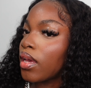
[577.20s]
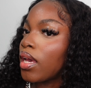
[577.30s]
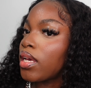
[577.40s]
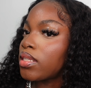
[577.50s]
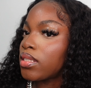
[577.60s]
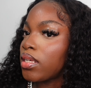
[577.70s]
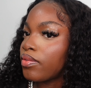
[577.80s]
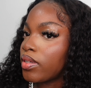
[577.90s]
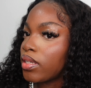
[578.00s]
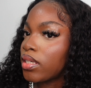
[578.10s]
is
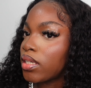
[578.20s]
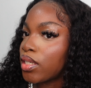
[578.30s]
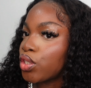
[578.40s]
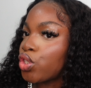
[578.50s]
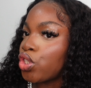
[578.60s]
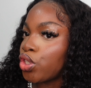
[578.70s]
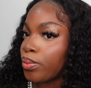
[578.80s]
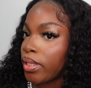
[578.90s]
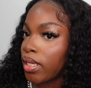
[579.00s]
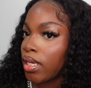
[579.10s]
giving
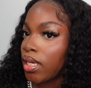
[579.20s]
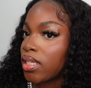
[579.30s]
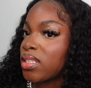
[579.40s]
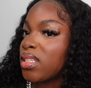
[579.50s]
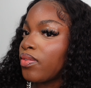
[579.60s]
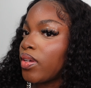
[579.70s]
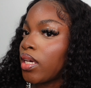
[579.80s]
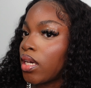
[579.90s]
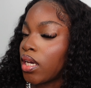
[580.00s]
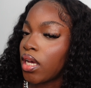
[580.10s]
dewy, it's
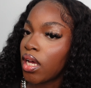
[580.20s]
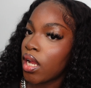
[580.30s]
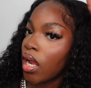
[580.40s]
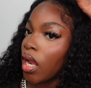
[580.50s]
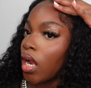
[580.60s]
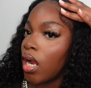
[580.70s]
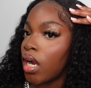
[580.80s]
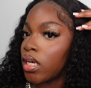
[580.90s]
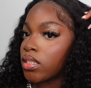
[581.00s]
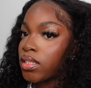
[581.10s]
giving
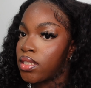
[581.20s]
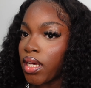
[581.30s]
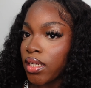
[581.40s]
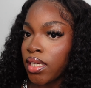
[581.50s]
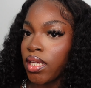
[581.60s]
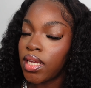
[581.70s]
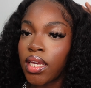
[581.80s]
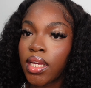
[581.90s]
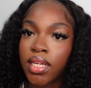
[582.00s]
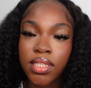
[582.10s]

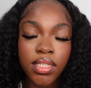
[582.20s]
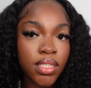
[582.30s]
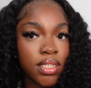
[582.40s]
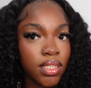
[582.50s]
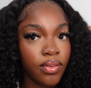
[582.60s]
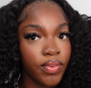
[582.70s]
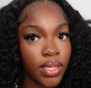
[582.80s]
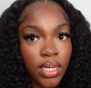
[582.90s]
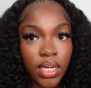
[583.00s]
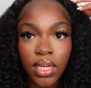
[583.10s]
sun-kissed, it's
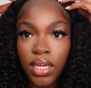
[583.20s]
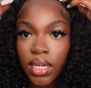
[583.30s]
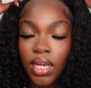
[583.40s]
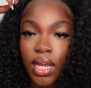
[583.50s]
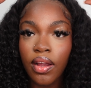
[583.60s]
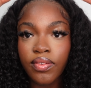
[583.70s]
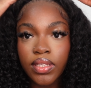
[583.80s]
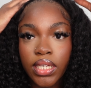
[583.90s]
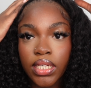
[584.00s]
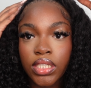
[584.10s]
giving
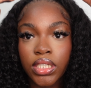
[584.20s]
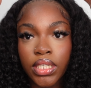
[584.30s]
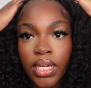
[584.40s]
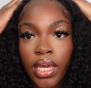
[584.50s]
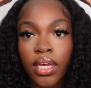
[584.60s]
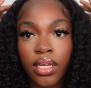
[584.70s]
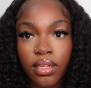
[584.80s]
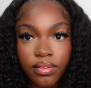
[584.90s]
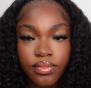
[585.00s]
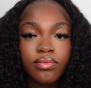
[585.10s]
everything it should
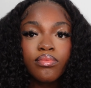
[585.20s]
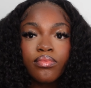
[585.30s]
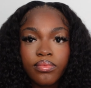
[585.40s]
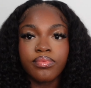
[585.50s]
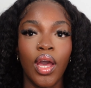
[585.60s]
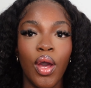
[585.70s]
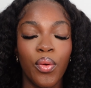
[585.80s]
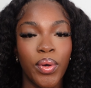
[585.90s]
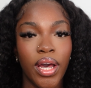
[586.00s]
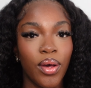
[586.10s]
give.
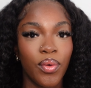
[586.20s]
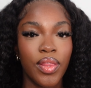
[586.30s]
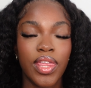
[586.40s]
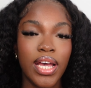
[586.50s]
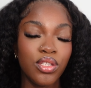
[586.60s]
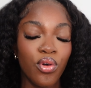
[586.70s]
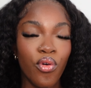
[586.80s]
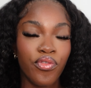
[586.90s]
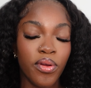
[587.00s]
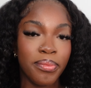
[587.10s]
Well, that's
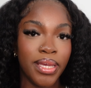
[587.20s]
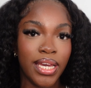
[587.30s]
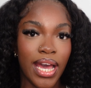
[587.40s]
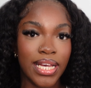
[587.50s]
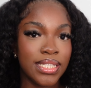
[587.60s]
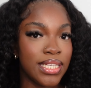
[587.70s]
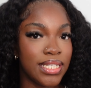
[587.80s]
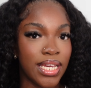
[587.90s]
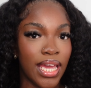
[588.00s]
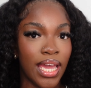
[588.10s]
all from me, guys,
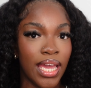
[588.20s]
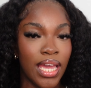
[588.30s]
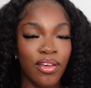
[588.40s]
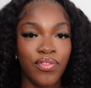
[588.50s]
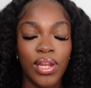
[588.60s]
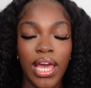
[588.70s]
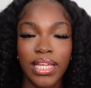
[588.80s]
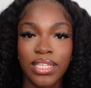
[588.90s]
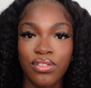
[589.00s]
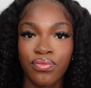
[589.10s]
today. If you
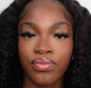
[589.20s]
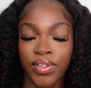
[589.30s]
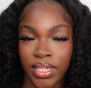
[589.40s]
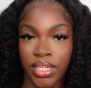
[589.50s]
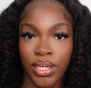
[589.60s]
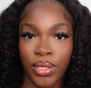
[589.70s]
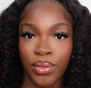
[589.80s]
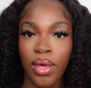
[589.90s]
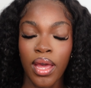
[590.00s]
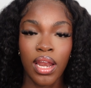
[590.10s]
like this
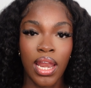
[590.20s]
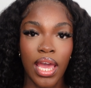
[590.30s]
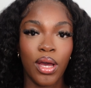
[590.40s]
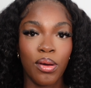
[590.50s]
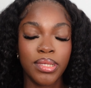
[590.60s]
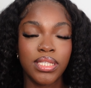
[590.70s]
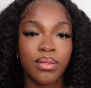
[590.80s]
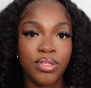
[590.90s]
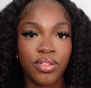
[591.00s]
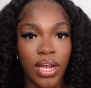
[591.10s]
video, like, comment,
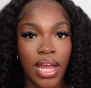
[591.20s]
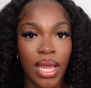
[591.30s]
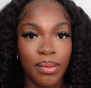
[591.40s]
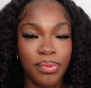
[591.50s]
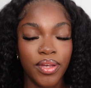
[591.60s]
subscribe.